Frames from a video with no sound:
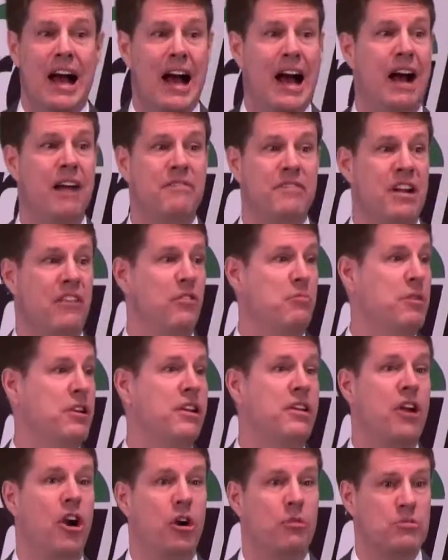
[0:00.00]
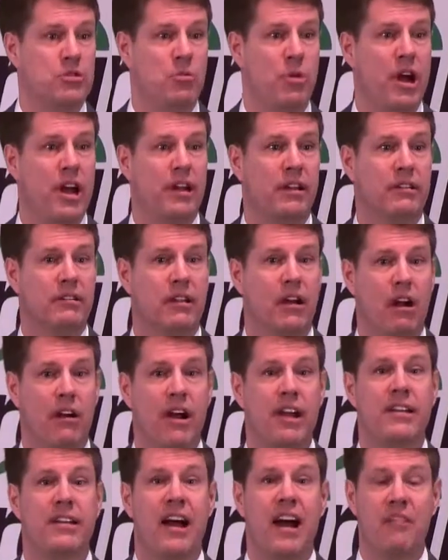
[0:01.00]
I've never been in harm's way. All
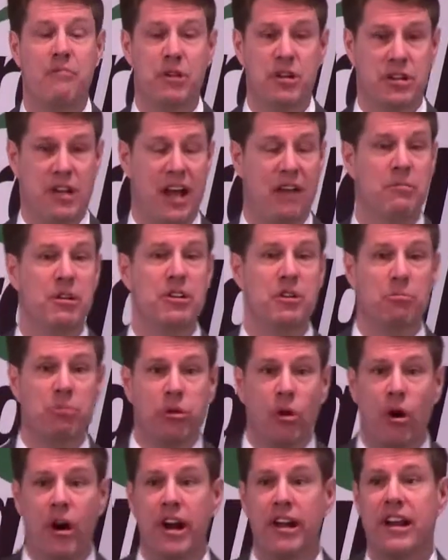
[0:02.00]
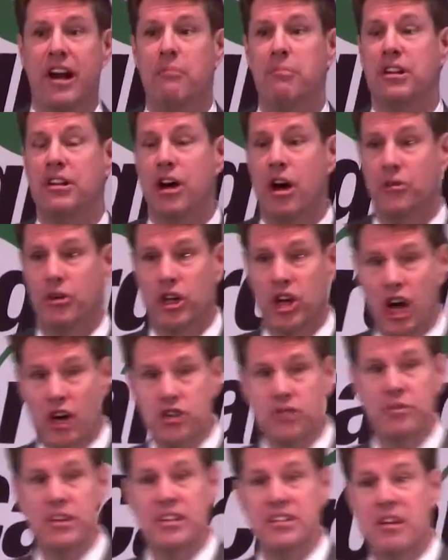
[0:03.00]
right, I've been deployed, I've been to other
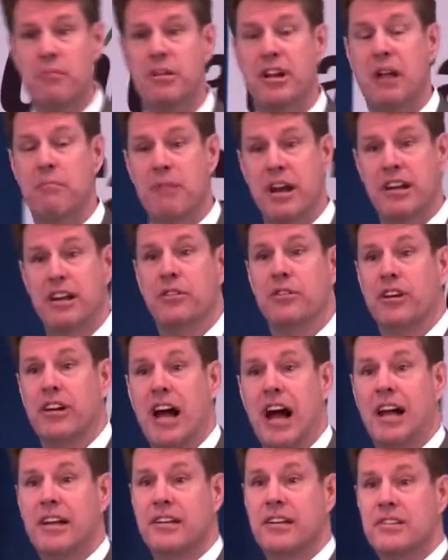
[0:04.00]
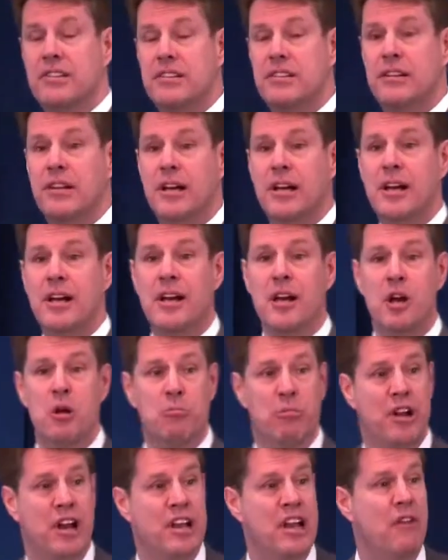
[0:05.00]
countries, I've been on many other continents,
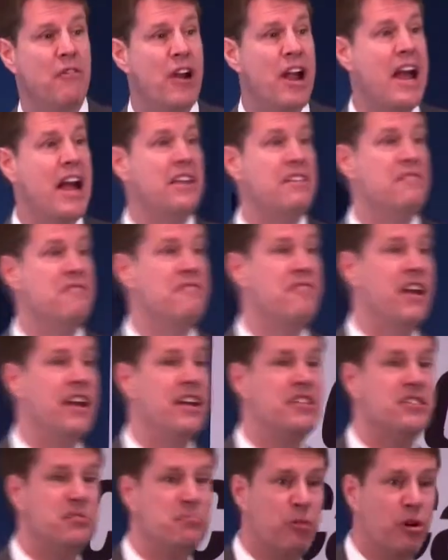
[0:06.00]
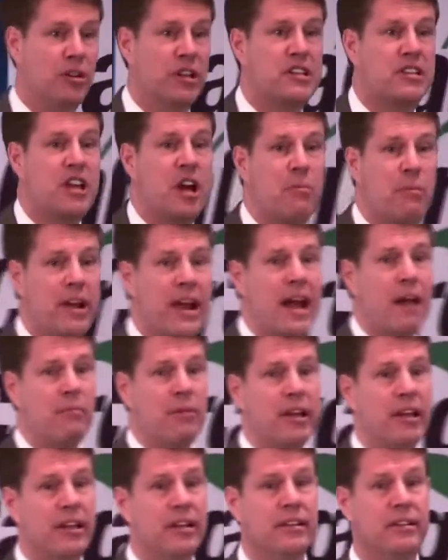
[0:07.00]
but I never had to face bullets coming at
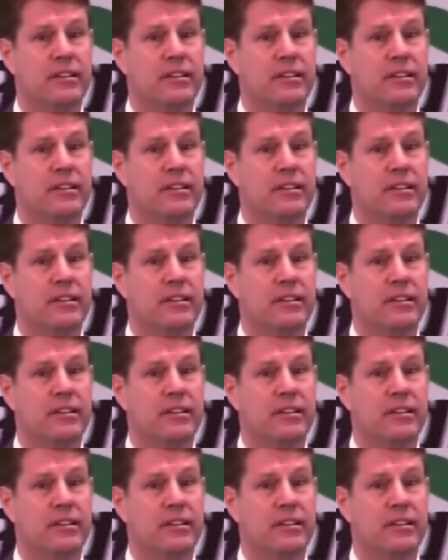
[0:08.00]
me,